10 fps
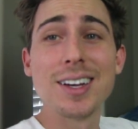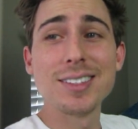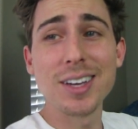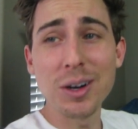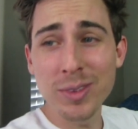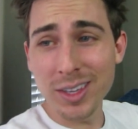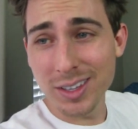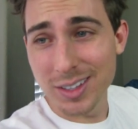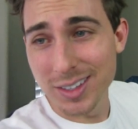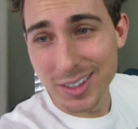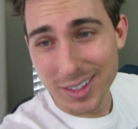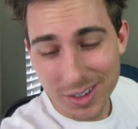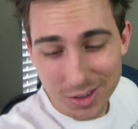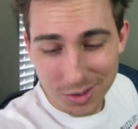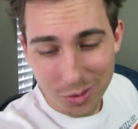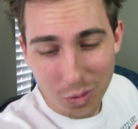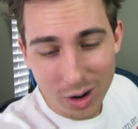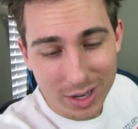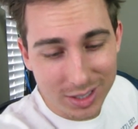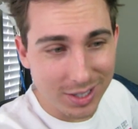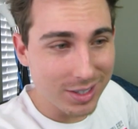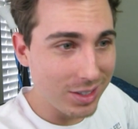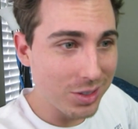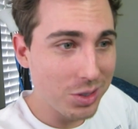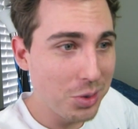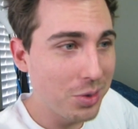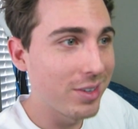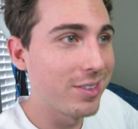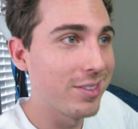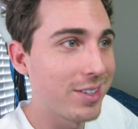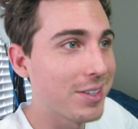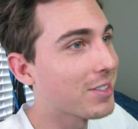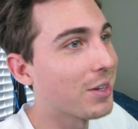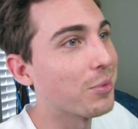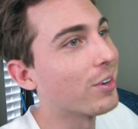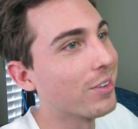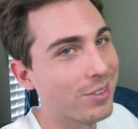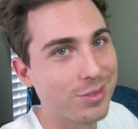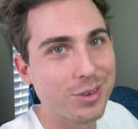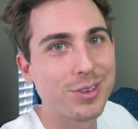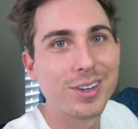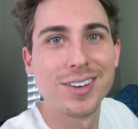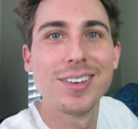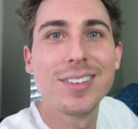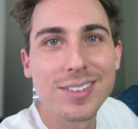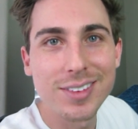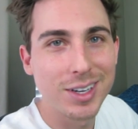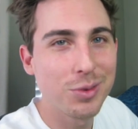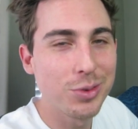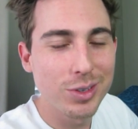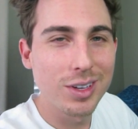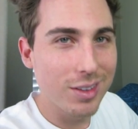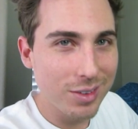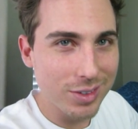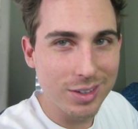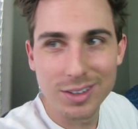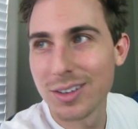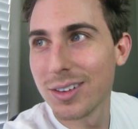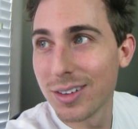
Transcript: tell me what you're doing this summer for fun. Anyone doing anything fun?